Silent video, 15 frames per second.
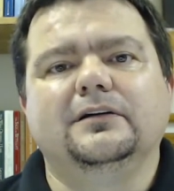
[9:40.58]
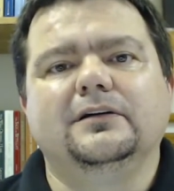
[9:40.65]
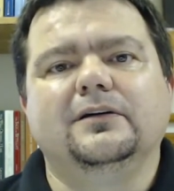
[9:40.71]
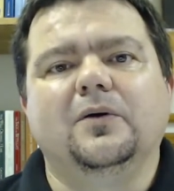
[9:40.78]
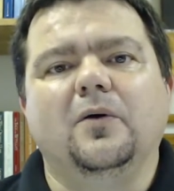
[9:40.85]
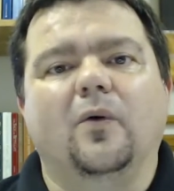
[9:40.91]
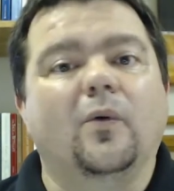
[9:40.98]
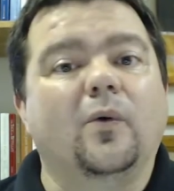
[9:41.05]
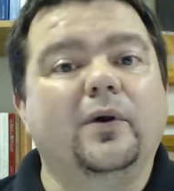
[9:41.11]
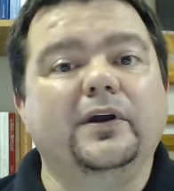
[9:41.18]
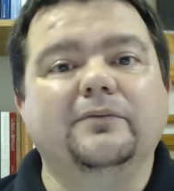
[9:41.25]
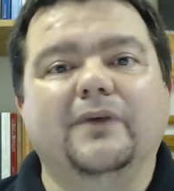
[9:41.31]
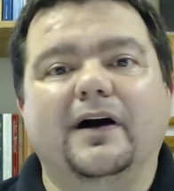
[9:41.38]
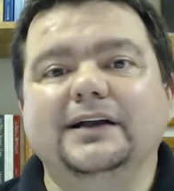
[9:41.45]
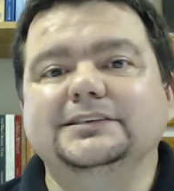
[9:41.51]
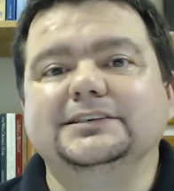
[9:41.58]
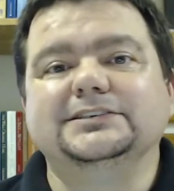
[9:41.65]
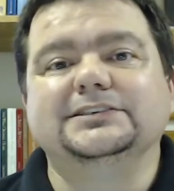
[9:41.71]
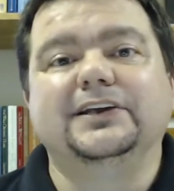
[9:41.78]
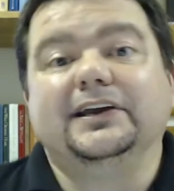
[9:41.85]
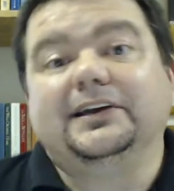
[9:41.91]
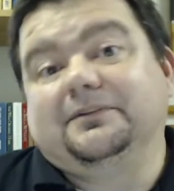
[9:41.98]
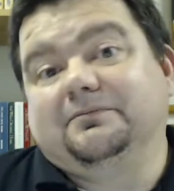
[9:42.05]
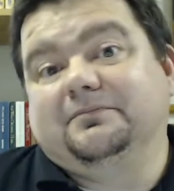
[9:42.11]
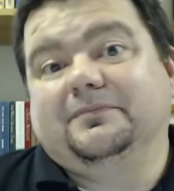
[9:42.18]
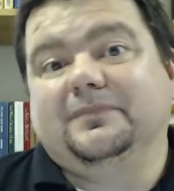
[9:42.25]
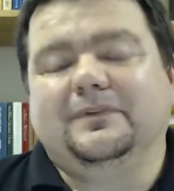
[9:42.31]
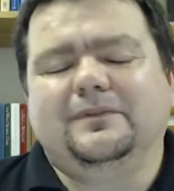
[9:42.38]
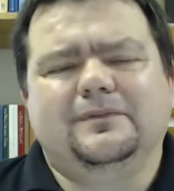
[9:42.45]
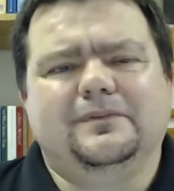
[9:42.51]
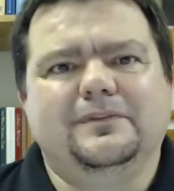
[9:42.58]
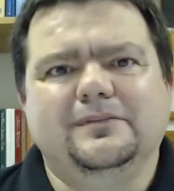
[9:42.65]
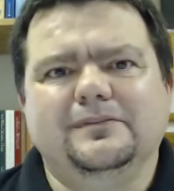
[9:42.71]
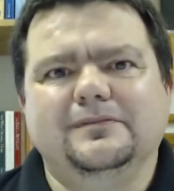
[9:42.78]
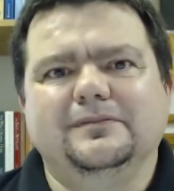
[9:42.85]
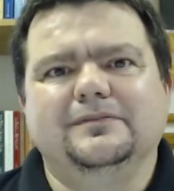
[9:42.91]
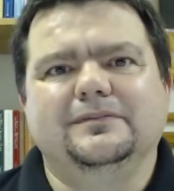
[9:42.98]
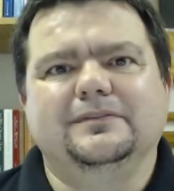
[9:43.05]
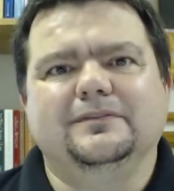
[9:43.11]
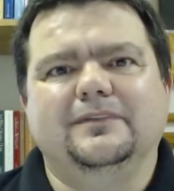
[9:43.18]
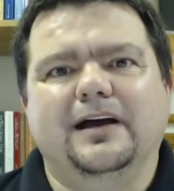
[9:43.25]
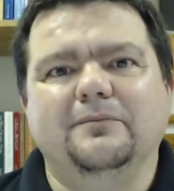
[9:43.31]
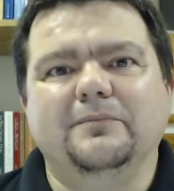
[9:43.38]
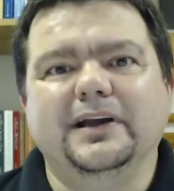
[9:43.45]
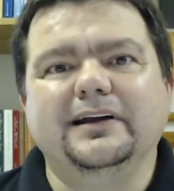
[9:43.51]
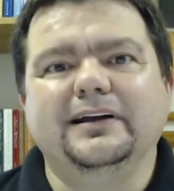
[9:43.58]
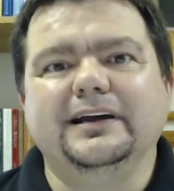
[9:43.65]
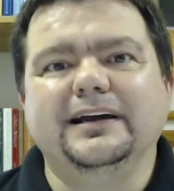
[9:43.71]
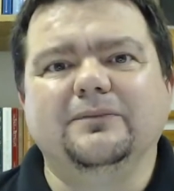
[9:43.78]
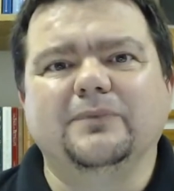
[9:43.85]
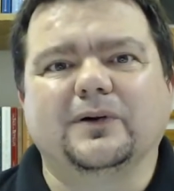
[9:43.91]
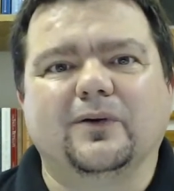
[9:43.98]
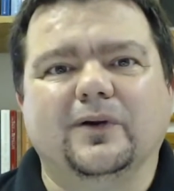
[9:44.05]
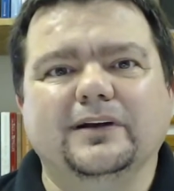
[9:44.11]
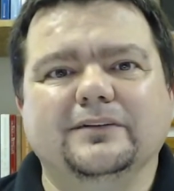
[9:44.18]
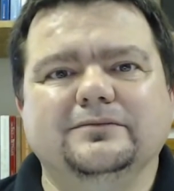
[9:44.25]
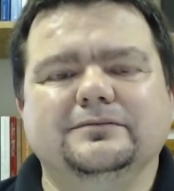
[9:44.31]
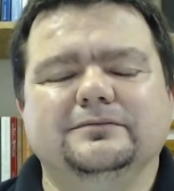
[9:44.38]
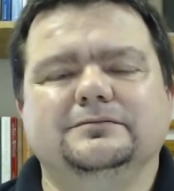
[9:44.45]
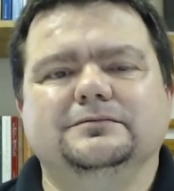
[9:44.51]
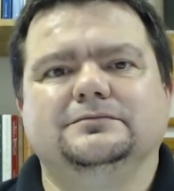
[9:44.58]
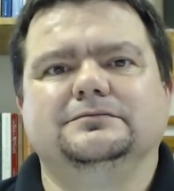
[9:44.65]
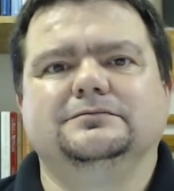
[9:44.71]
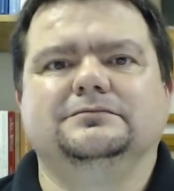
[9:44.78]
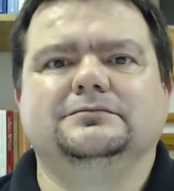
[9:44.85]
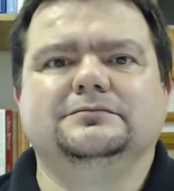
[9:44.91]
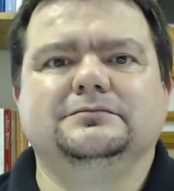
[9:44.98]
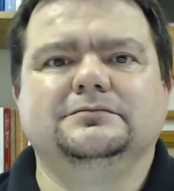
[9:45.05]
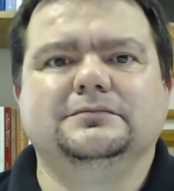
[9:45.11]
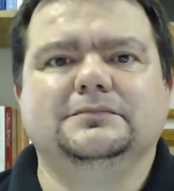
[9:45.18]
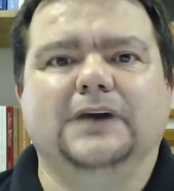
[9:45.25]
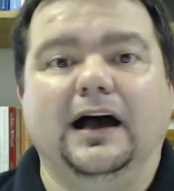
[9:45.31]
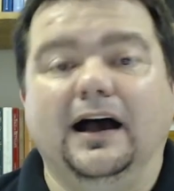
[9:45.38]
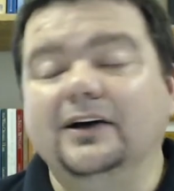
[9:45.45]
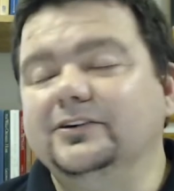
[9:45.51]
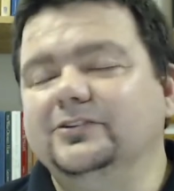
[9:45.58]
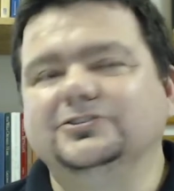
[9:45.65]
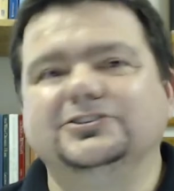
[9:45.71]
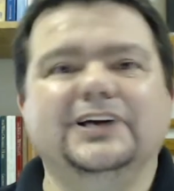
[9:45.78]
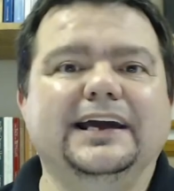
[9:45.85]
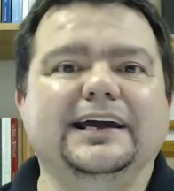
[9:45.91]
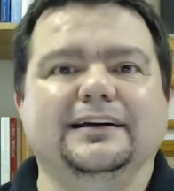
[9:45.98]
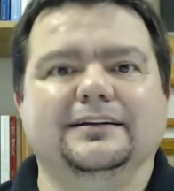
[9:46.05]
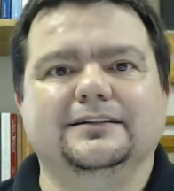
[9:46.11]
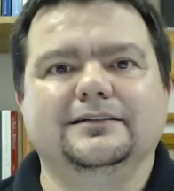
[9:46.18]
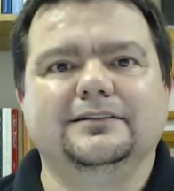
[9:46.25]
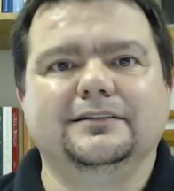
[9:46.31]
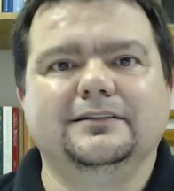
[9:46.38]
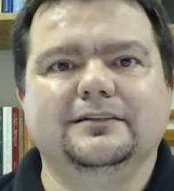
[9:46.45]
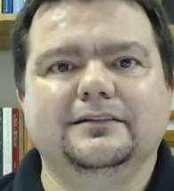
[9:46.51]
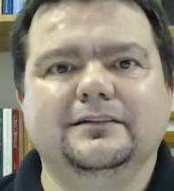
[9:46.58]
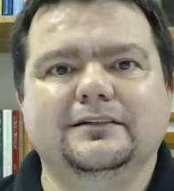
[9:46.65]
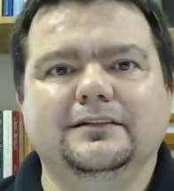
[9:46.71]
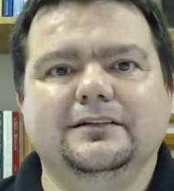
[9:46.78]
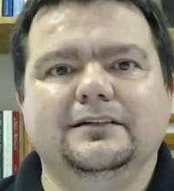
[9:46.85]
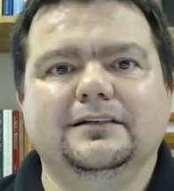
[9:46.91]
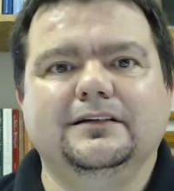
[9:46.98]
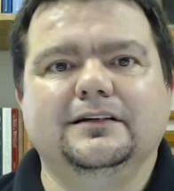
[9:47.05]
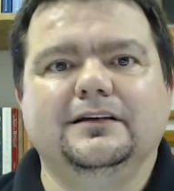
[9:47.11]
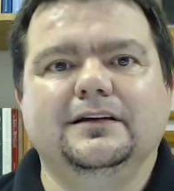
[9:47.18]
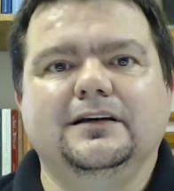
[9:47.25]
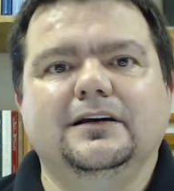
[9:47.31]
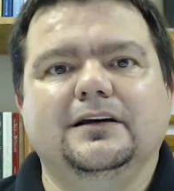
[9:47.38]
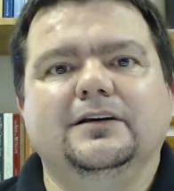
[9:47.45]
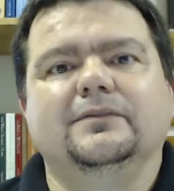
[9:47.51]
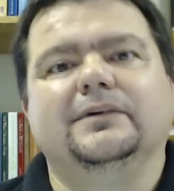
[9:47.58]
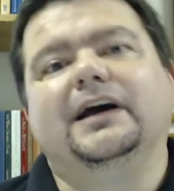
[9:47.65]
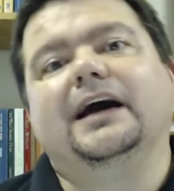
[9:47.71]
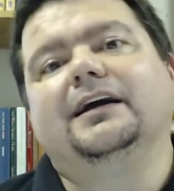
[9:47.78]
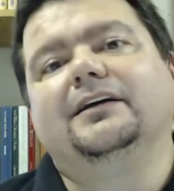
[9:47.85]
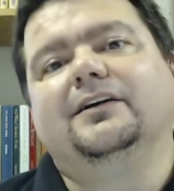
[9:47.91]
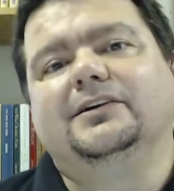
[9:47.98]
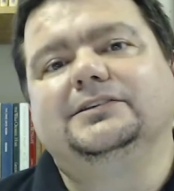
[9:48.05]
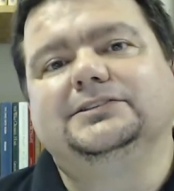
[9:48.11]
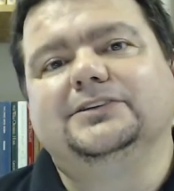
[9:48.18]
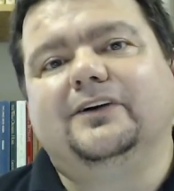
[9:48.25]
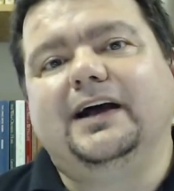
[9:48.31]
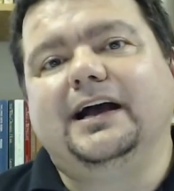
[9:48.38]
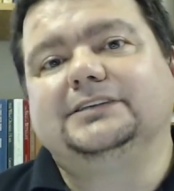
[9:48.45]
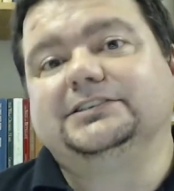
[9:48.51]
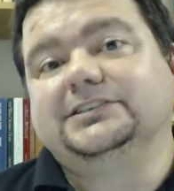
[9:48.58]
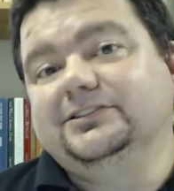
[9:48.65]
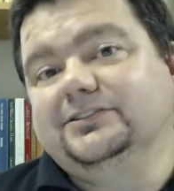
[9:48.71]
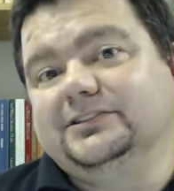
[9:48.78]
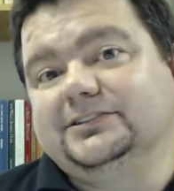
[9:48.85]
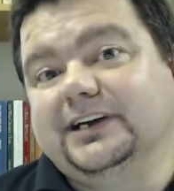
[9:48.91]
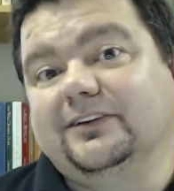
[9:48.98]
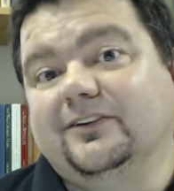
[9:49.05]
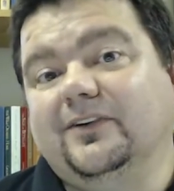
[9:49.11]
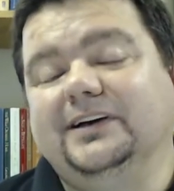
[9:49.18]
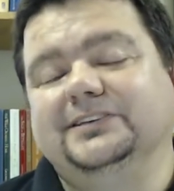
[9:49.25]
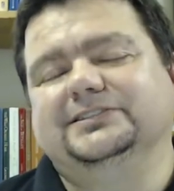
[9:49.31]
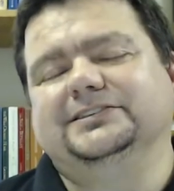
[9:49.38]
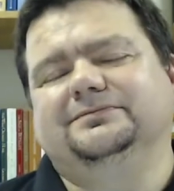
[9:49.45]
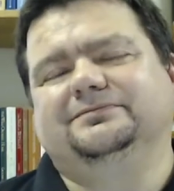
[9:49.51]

Or you might just think, "I'm being a hypocrite." I understand. But I can also ask you the same question.